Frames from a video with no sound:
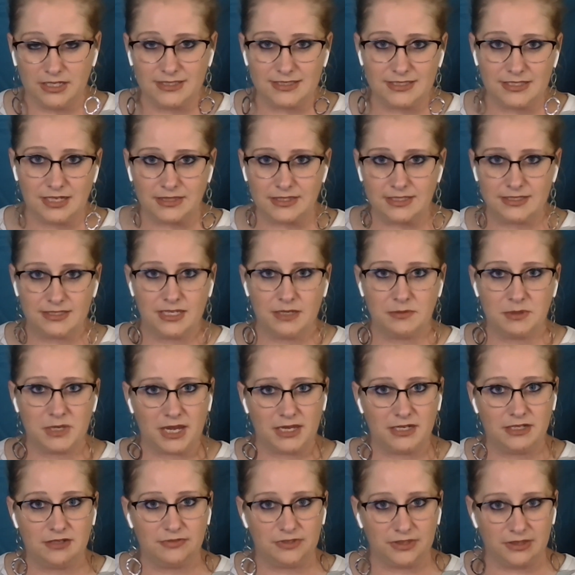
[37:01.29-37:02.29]
it's not the same
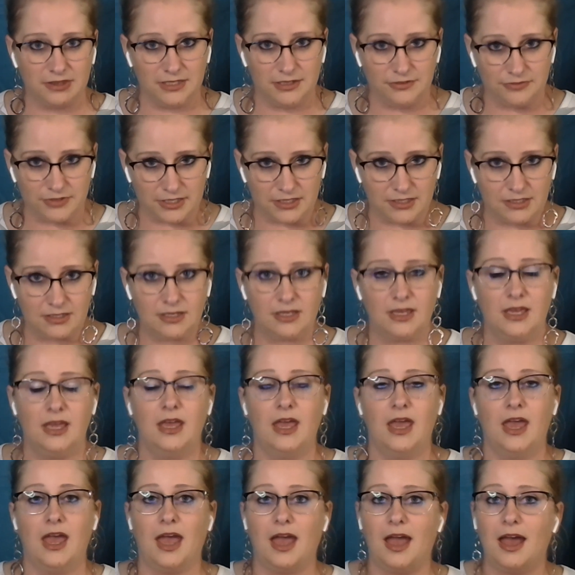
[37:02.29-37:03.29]
kind of living
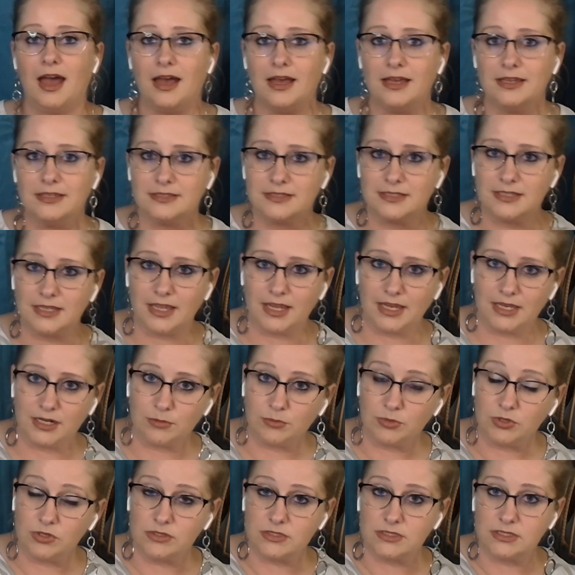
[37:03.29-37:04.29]
as
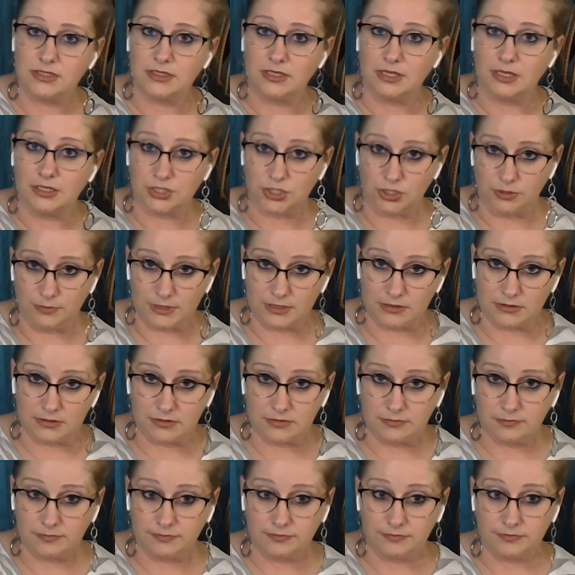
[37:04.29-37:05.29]
animals and
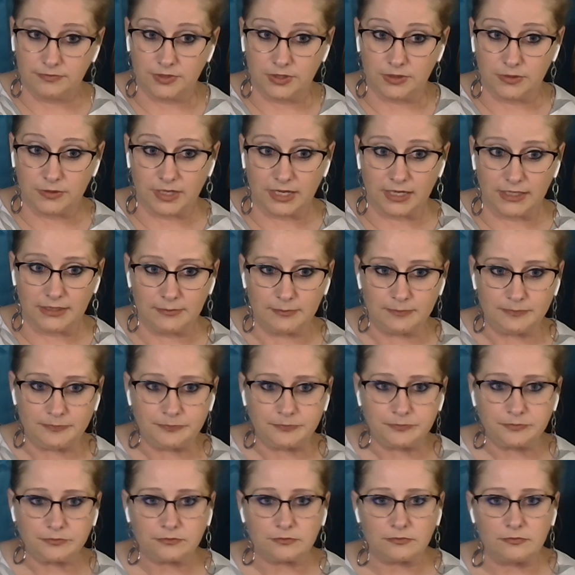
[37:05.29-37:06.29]
humans, okay?
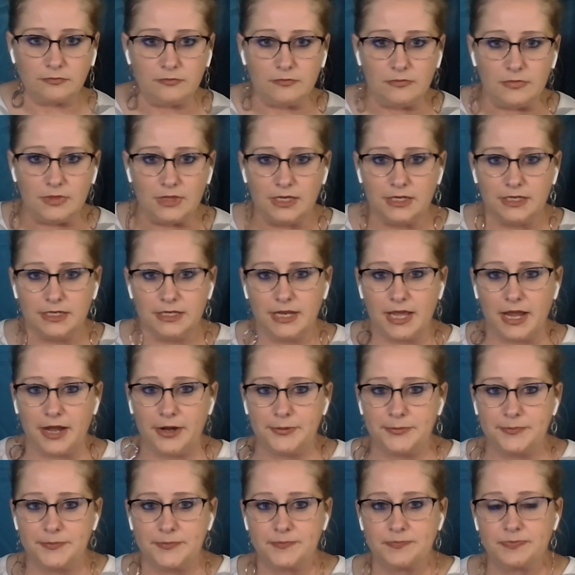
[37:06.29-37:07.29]

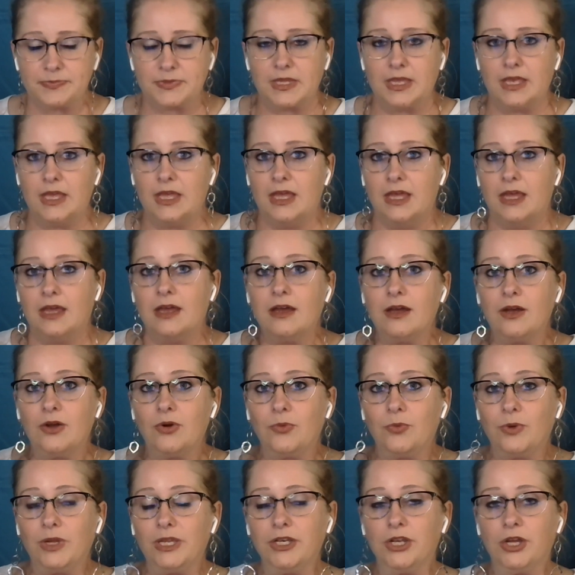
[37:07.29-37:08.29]
Now,
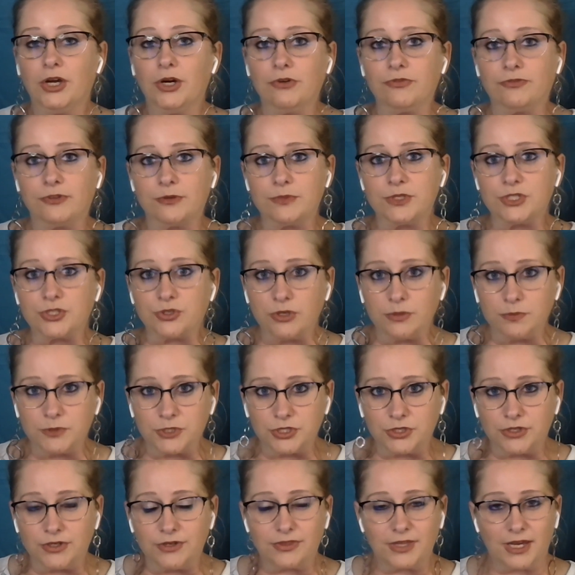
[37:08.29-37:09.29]
we know from
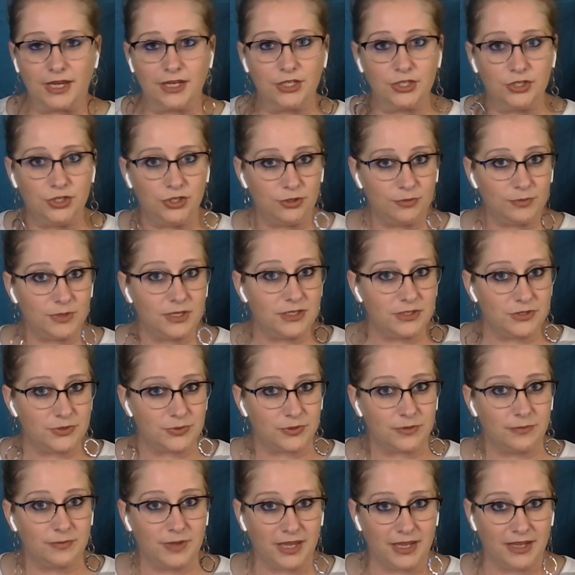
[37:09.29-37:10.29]
scripture that humans
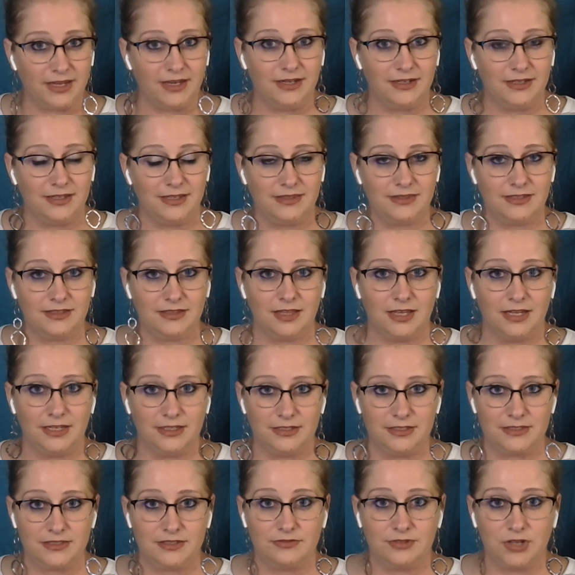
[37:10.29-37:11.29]
were made in the
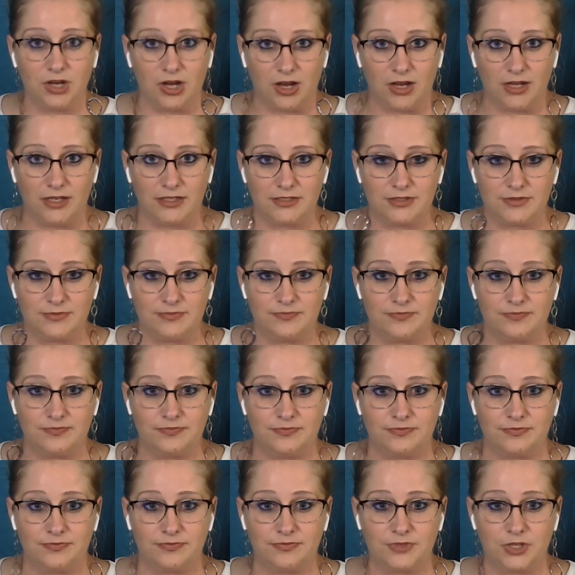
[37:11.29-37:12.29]
likeness of God.
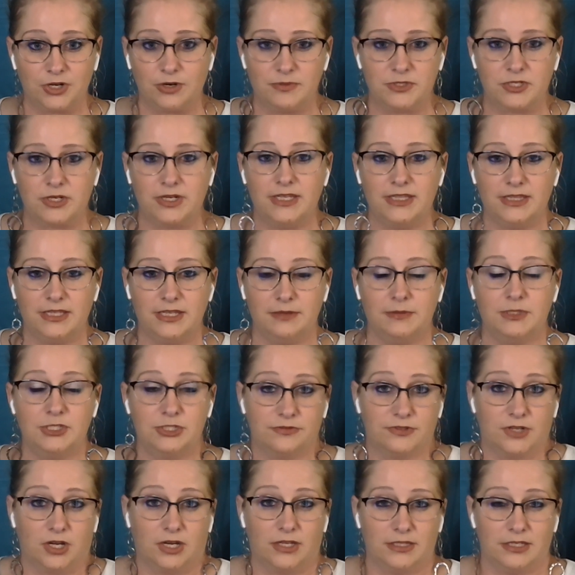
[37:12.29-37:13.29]
Or I'm sorry, in the image
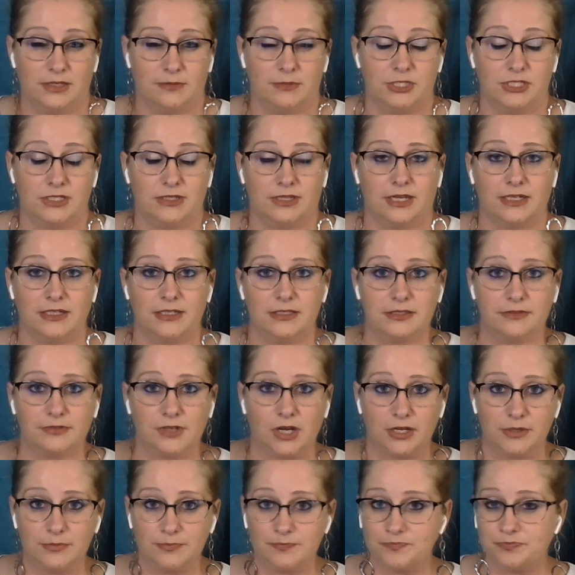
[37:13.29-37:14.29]
of God, the image and likeness of
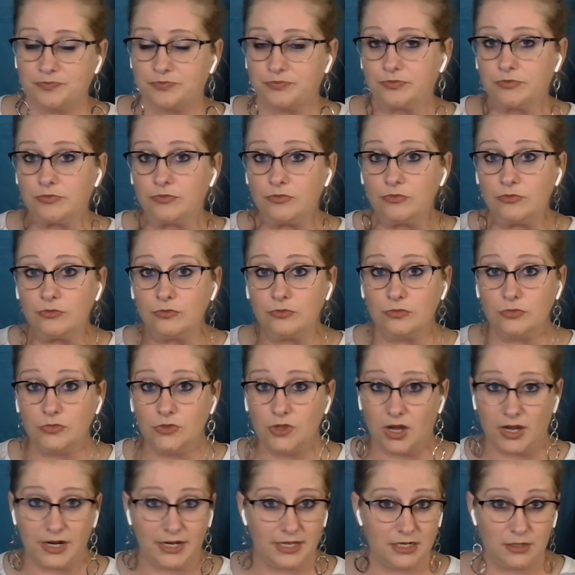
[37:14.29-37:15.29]
God.
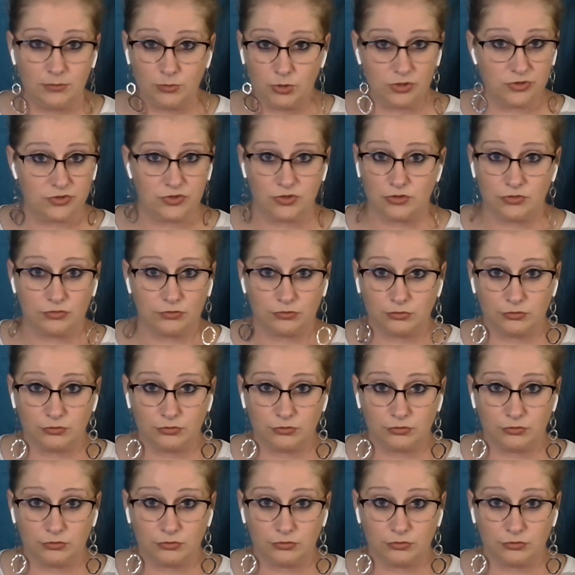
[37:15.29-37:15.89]
Not animals,